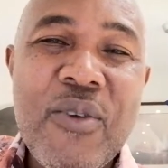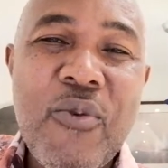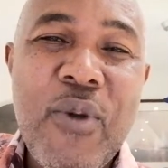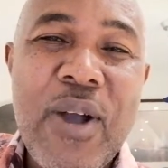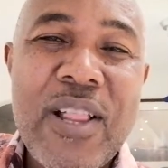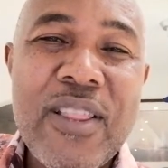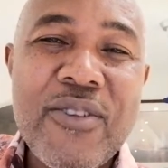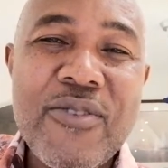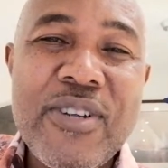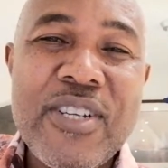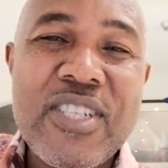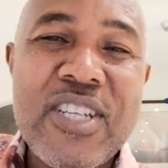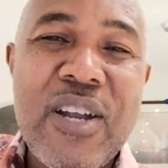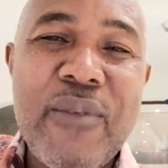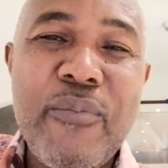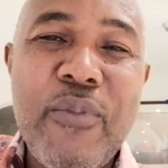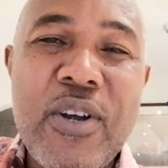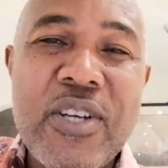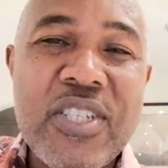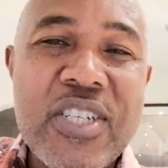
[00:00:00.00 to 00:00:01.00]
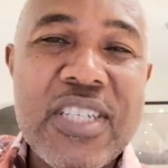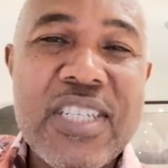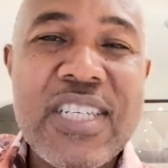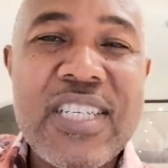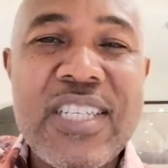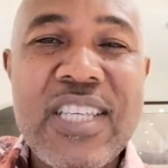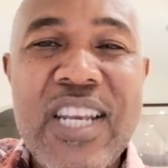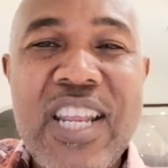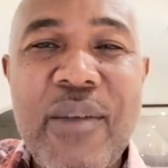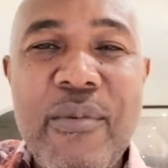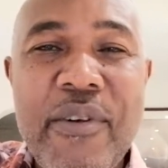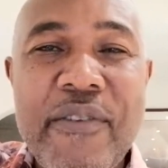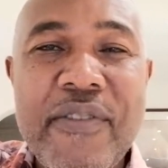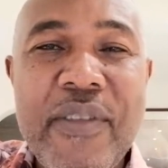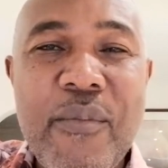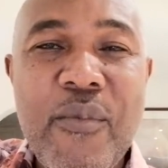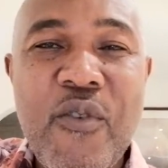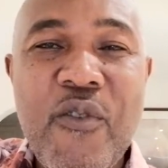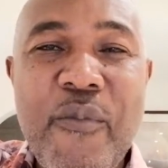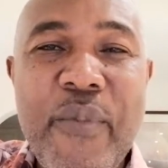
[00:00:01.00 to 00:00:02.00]
The Wealth Creation Project is the name of
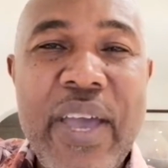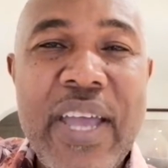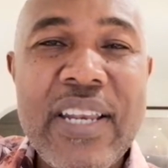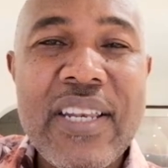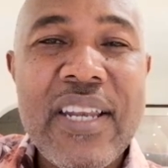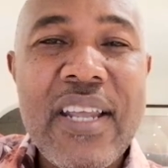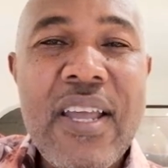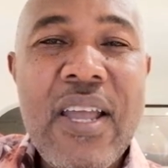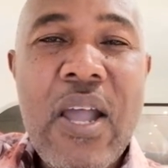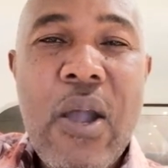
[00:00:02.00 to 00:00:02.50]
the movement.